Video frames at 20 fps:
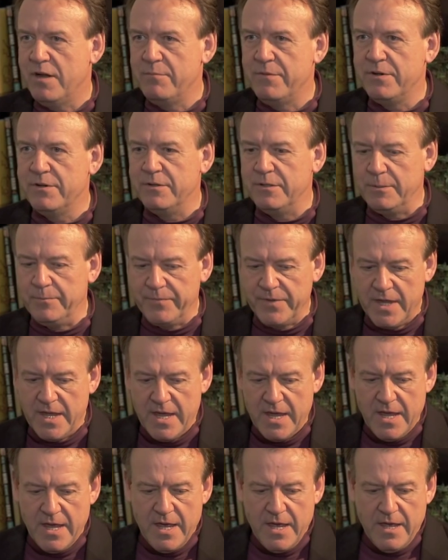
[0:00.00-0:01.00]
problem at all.
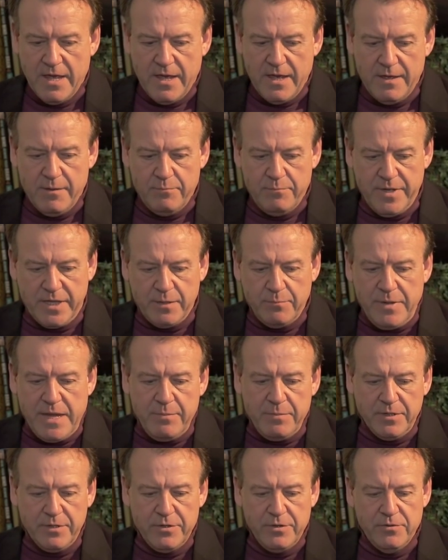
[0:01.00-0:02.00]
But the
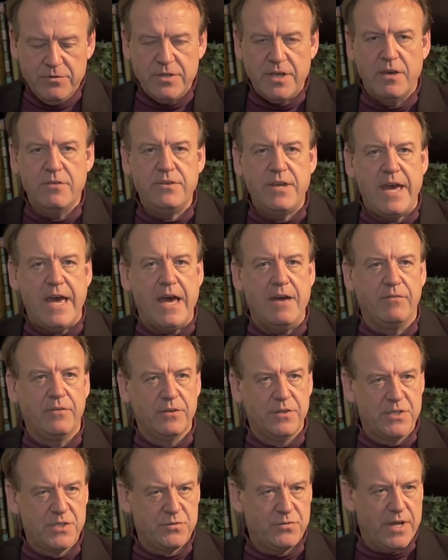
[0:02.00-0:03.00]
people who don't have
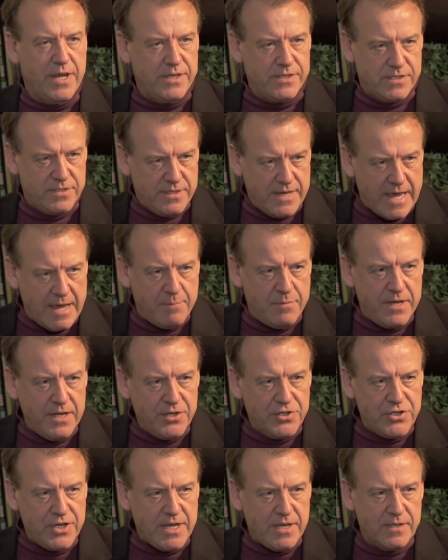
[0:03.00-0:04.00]
good stress
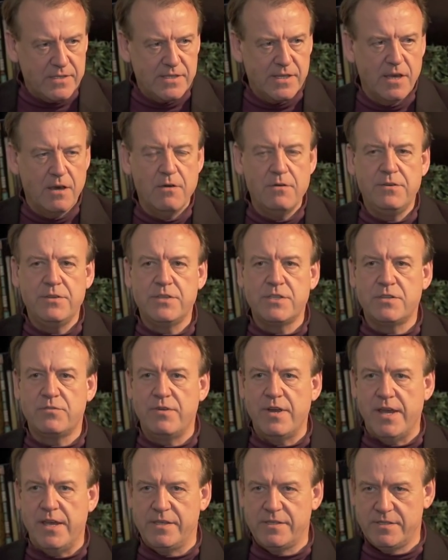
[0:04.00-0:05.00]
dampening genes go into
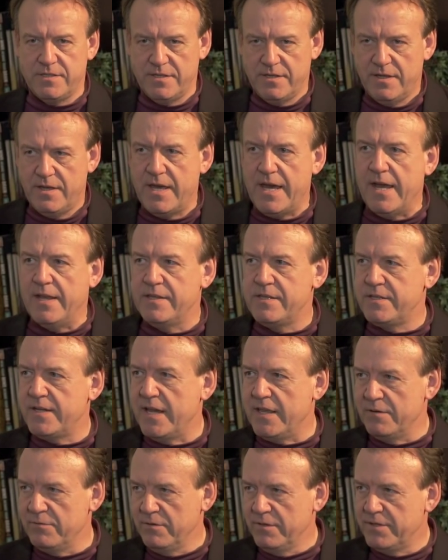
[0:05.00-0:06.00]
stress and
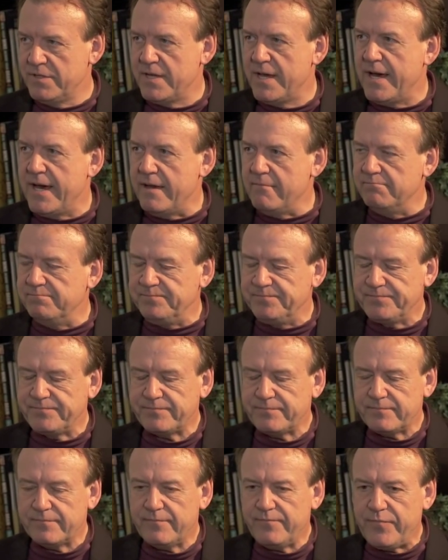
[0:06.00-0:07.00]
stay there all the time.
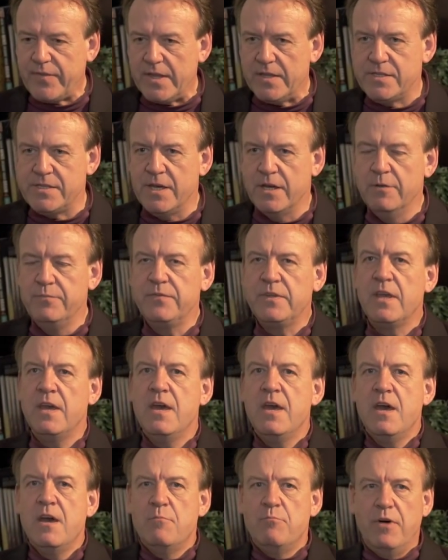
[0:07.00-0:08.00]
So
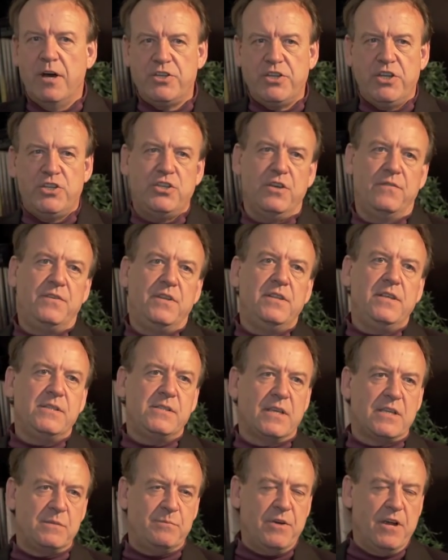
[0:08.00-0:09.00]
Moshe Szyf did
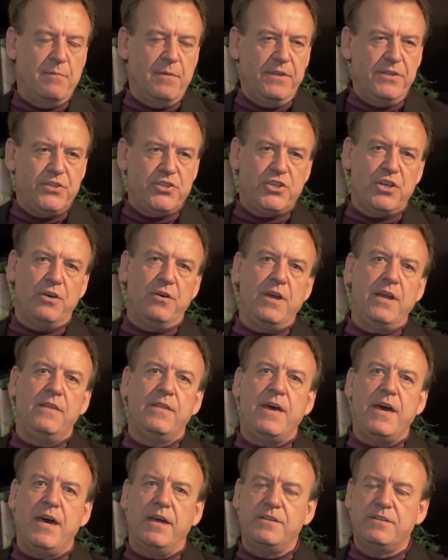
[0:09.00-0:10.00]
these experiments showing
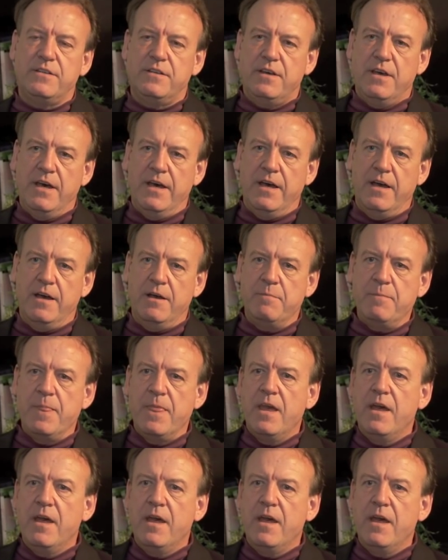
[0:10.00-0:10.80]
that, uh,